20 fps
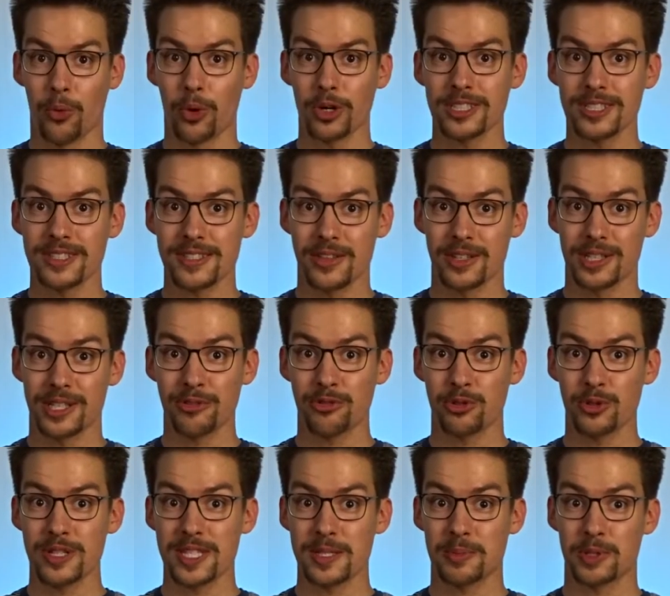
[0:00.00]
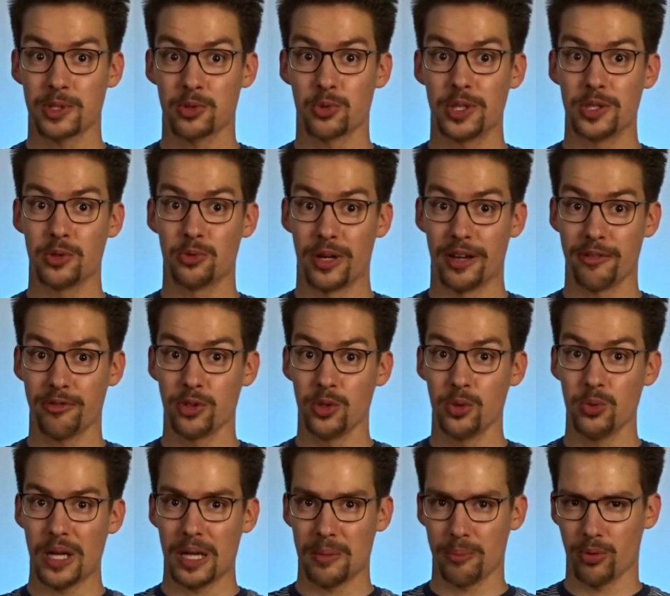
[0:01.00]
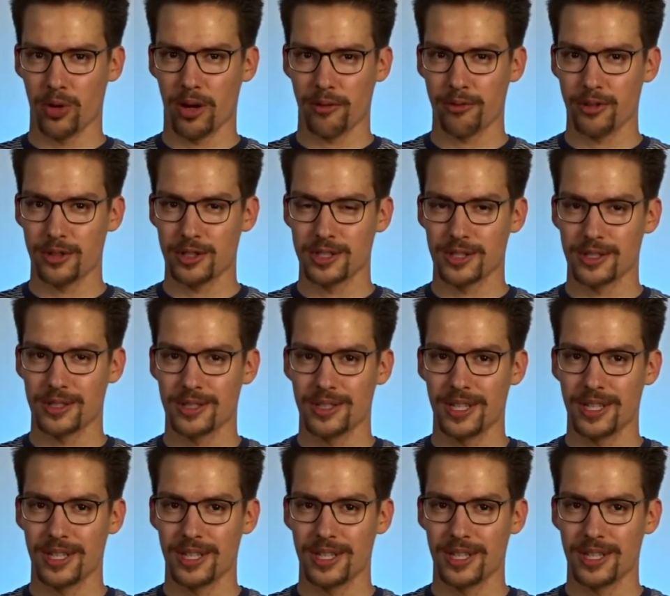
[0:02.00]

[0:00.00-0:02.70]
What is the difference between revenue and profit?